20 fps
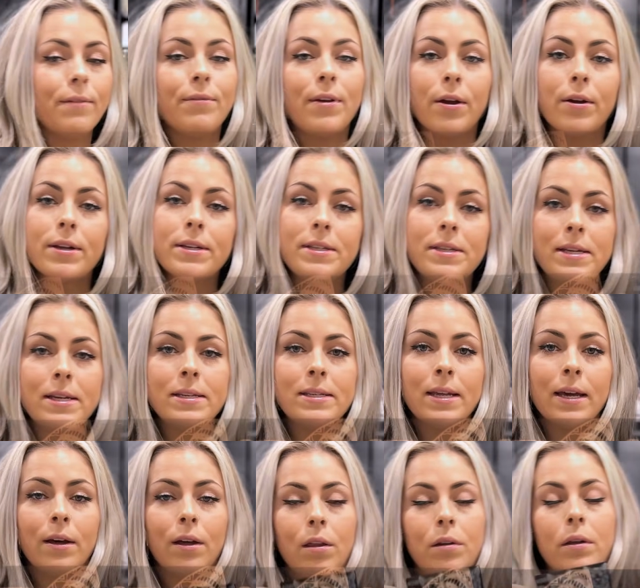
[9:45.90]
very
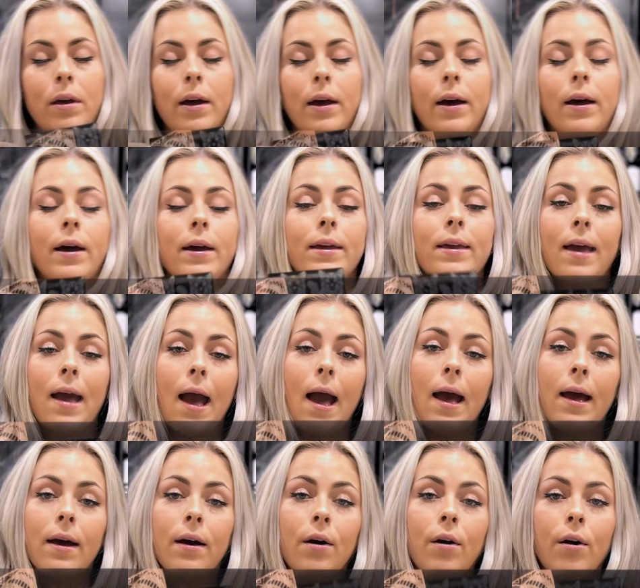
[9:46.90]
detailed
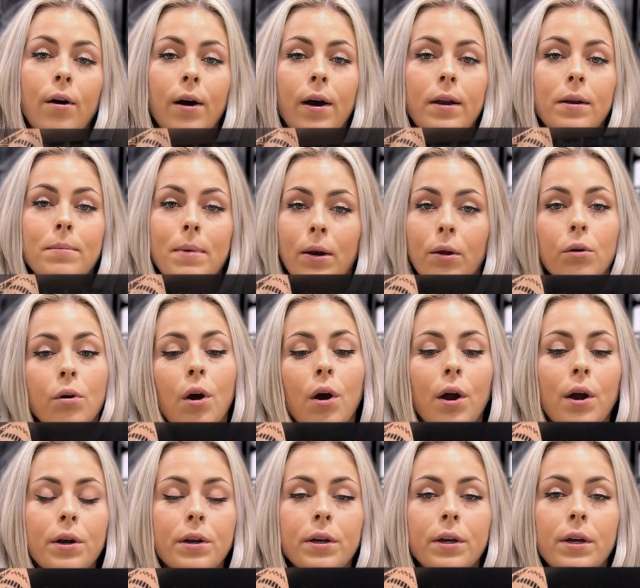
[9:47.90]
cat on a metal
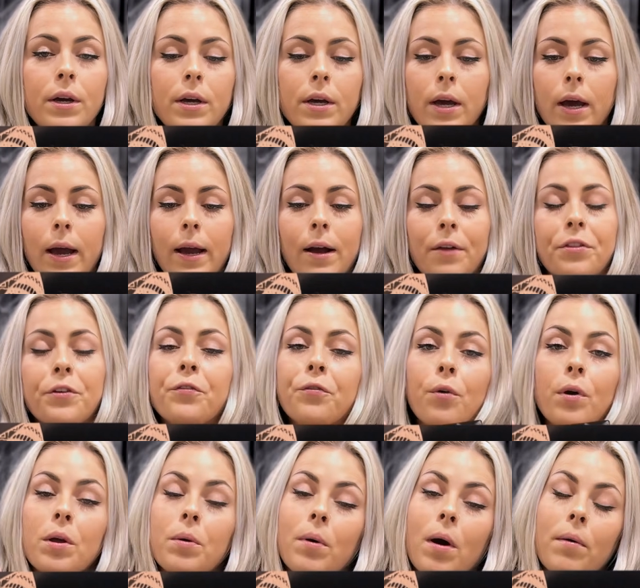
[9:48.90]
card. I got the
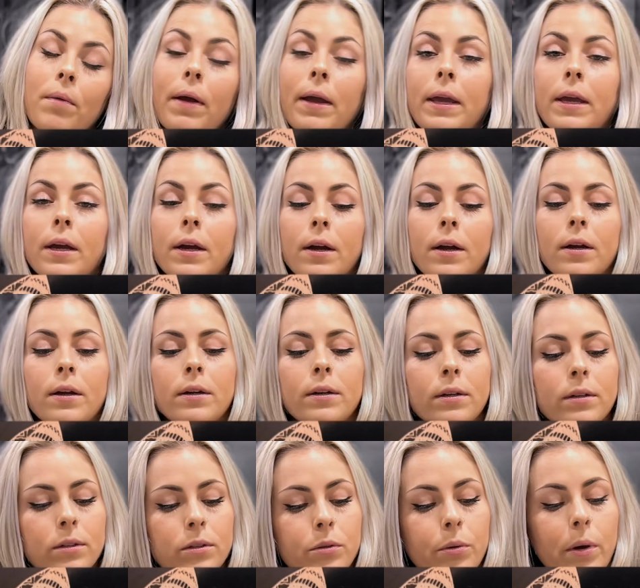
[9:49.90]
40 watt right here,
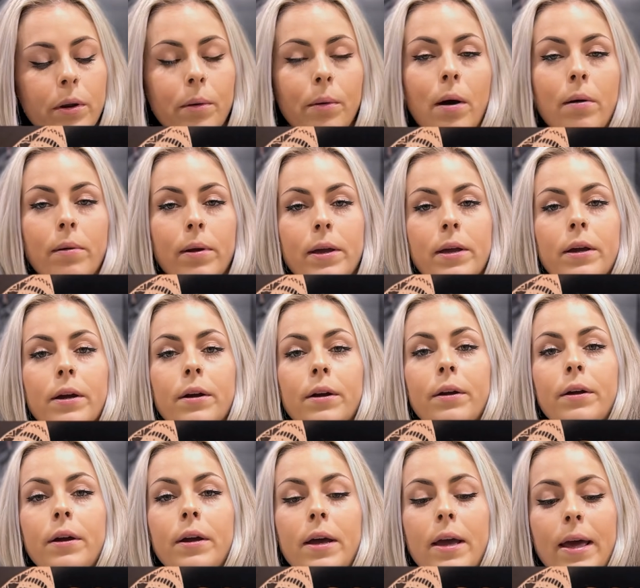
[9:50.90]
20 watt right
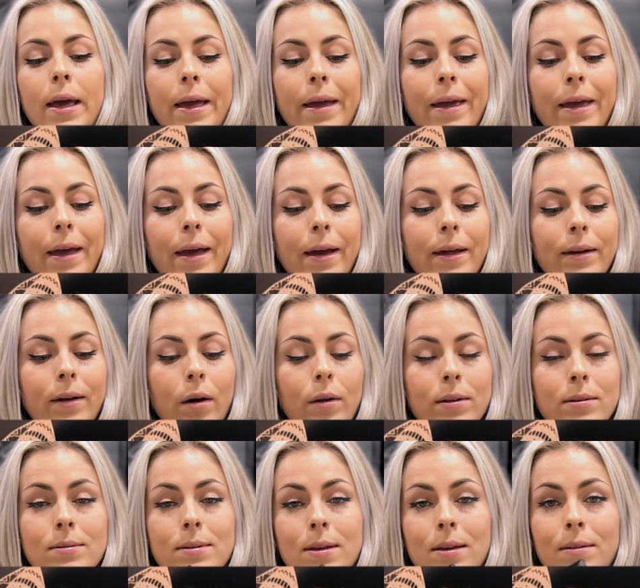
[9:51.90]
here, and
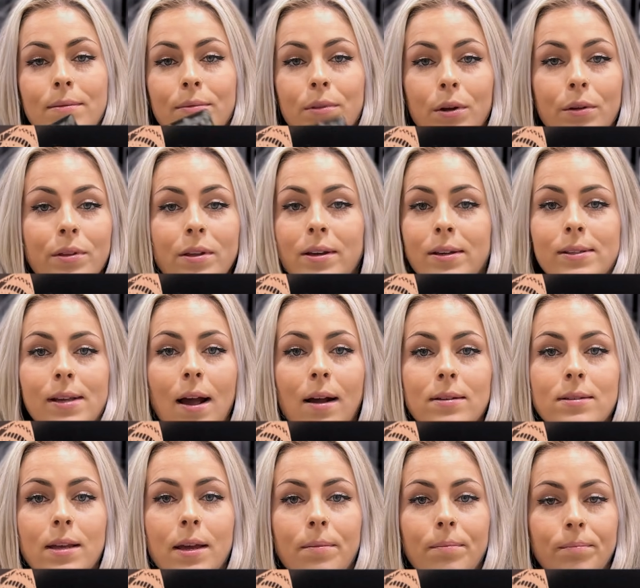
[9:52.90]
honestly, they're the
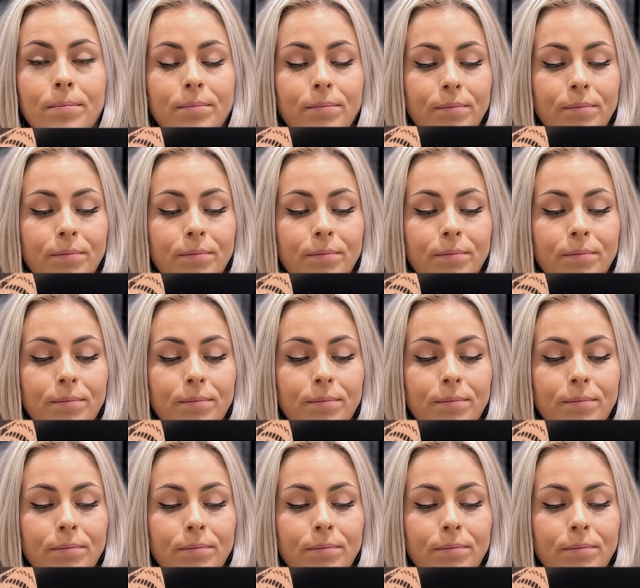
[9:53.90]
exact same.